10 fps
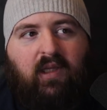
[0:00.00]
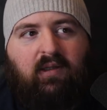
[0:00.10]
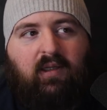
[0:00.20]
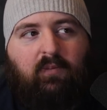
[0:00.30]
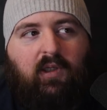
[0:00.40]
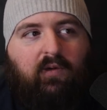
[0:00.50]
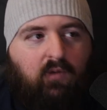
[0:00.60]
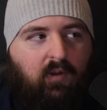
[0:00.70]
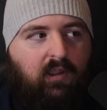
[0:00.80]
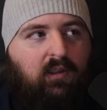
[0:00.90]
They can be
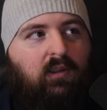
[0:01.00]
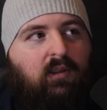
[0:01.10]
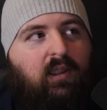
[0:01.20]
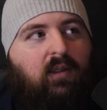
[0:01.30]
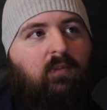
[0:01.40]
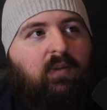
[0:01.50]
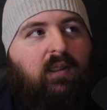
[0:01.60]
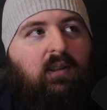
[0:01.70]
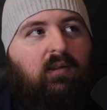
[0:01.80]
heroic, they can be